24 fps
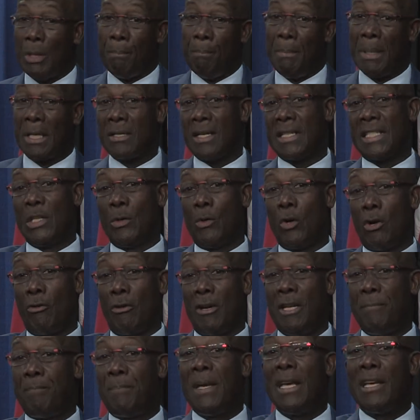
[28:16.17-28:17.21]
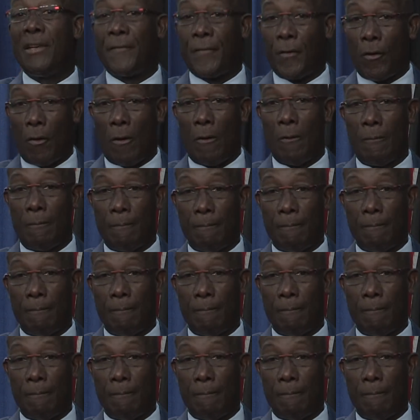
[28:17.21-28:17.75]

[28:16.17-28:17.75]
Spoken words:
because they were already paid for.